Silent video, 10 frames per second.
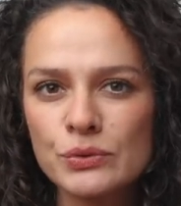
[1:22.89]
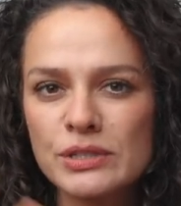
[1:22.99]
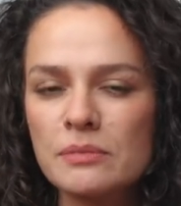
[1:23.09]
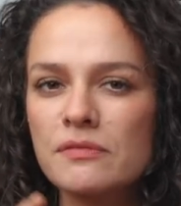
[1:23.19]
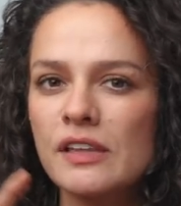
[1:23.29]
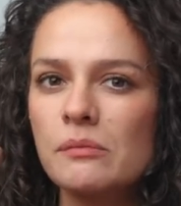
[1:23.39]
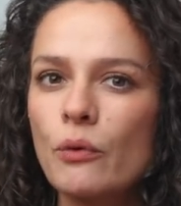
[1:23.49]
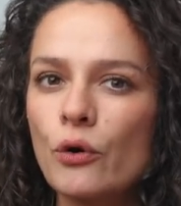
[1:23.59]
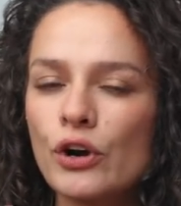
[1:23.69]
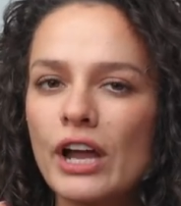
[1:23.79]
So something
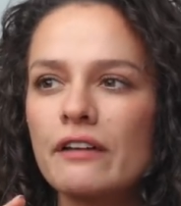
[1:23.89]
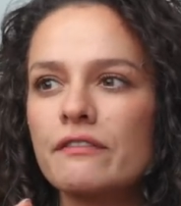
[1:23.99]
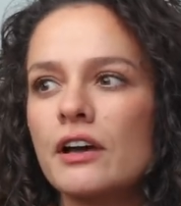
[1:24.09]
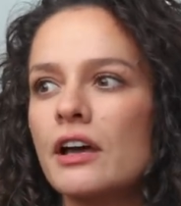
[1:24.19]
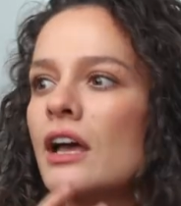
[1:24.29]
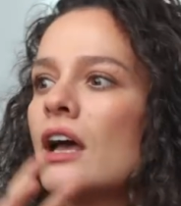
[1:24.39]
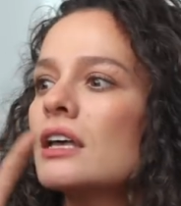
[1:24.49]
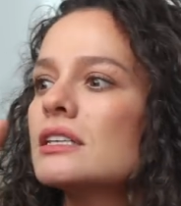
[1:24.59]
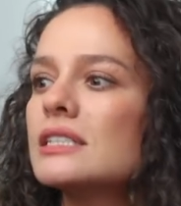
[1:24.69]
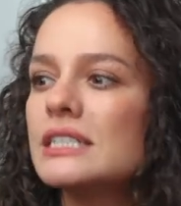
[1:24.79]
more of a
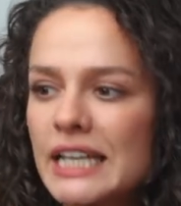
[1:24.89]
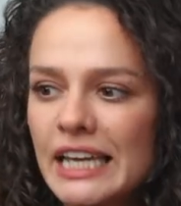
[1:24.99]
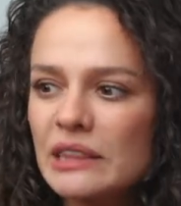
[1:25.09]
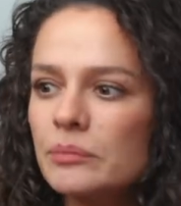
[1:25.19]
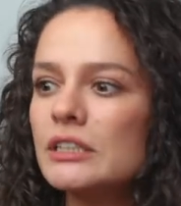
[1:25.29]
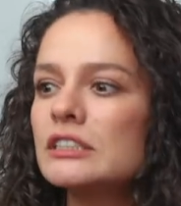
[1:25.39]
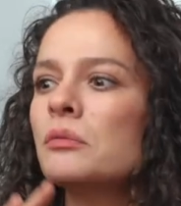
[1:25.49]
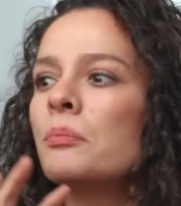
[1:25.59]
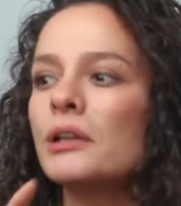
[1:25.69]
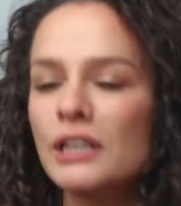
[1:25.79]

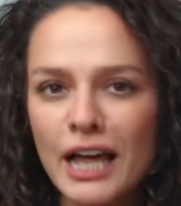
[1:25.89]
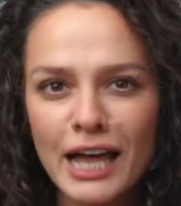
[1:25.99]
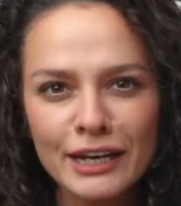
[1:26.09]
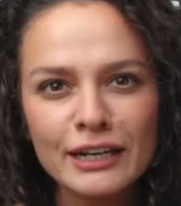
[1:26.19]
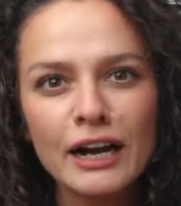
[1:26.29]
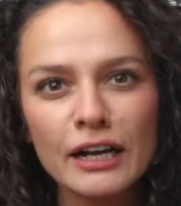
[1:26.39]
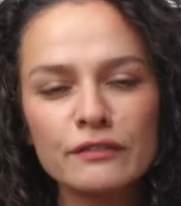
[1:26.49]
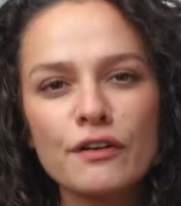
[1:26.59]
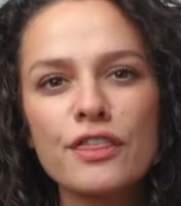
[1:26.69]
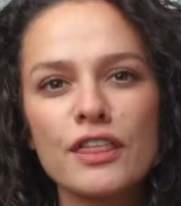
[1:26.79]
statement plaid
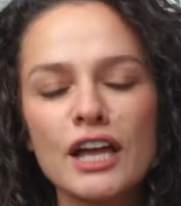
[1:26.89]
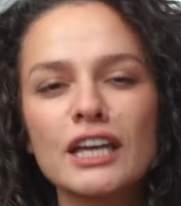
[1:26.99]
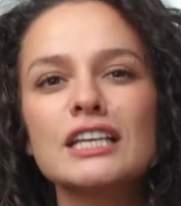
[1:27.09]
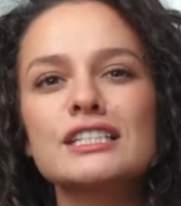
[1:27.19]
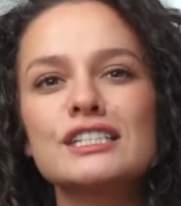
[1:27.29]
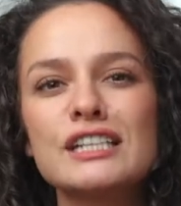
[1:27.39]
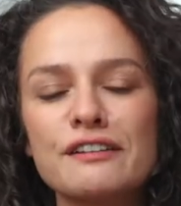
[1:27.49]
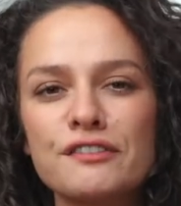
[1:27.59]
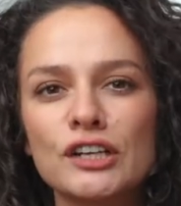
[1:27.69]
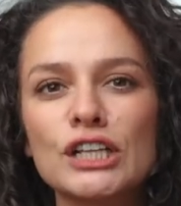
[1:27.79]
kind of a thing is
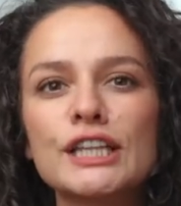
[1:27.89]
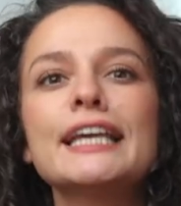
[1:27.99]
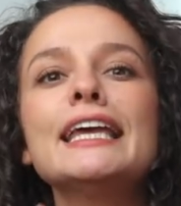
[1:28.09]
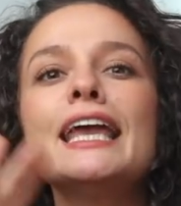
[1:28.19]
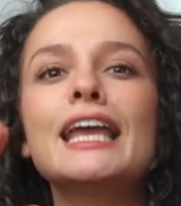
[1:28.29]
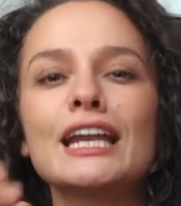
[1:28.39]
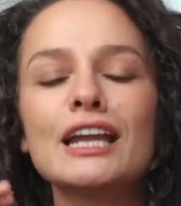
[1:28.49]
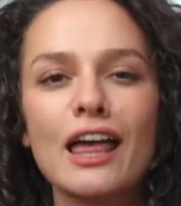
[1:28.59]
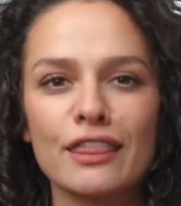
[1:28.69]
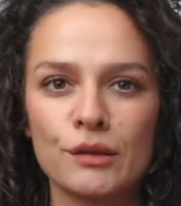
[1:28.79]
definitely
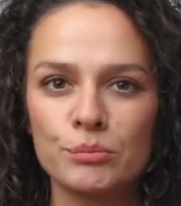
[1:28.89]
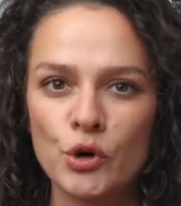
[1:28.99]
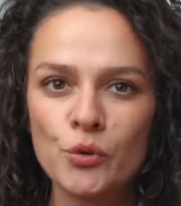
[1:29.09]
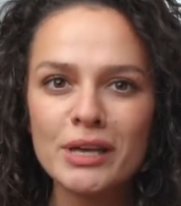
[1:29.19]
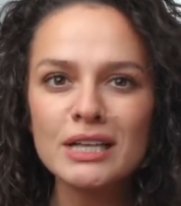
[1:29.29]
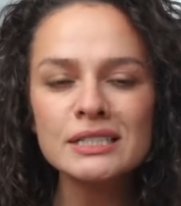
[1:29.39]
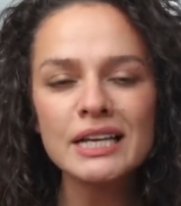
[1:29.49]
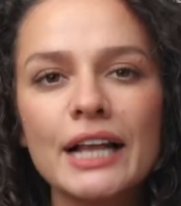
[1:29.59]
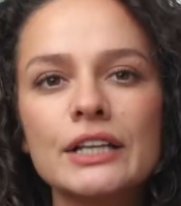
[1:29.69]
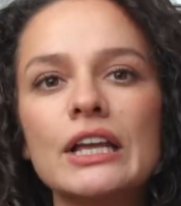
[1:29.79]
in at the moment,
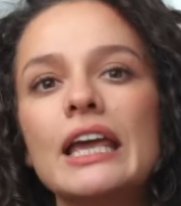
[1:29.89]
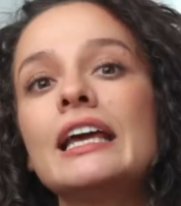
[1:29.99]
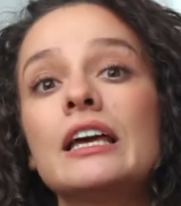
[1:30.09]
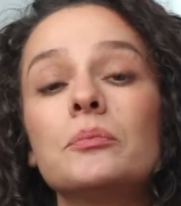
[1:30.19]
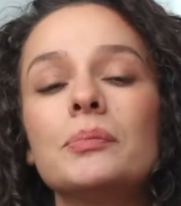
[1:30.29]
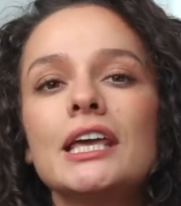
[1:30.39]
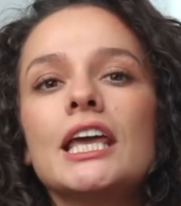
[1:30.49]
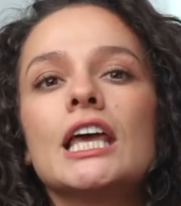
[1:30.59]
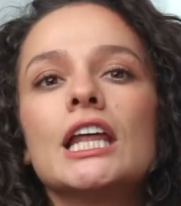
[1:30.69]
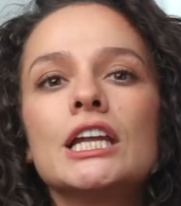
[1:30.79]
and it can be
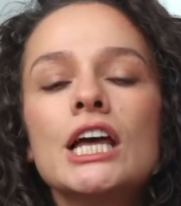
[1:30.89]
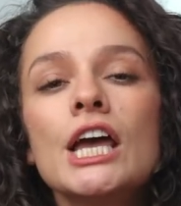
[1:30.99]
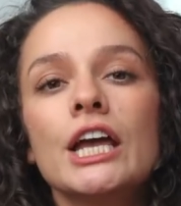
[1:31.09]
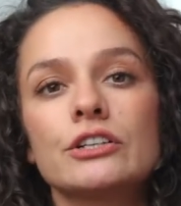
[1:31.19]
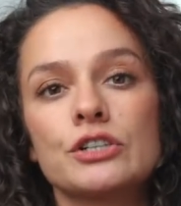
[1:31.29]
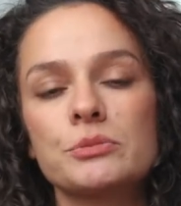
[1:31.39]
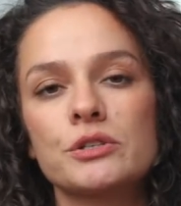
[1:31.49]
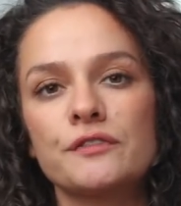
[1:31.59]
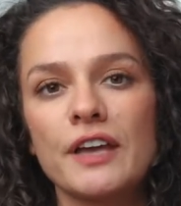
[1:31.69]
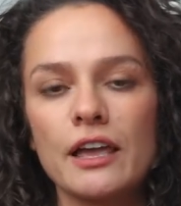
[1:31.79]
in terms
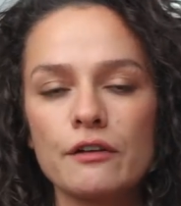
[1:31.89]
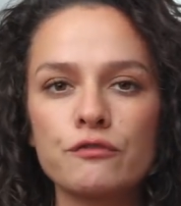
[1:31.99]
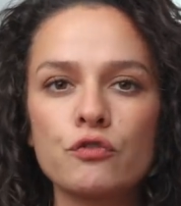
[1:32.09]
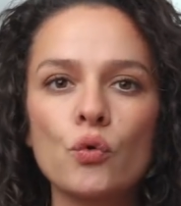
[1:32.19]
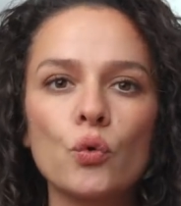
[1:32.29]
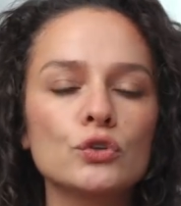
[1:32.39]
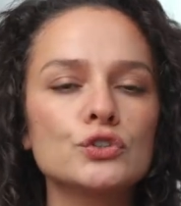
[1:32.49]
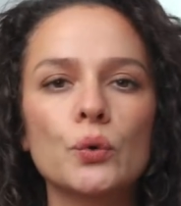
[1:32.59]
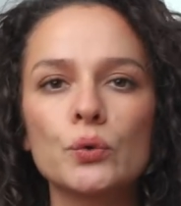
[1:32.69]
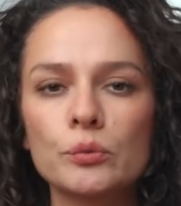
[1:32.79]
of a full
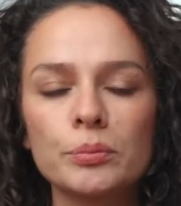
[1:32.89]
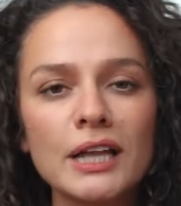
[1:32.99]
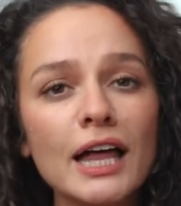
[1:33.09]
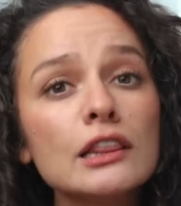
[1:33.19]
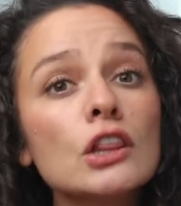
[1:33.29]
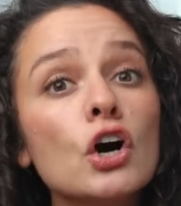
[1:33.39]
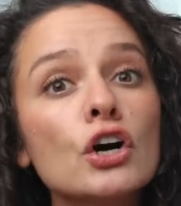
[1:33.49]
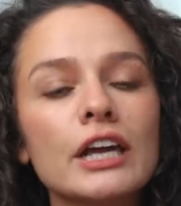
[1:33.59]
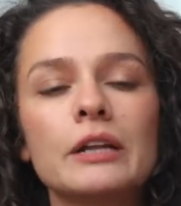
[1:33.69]
total plaid look.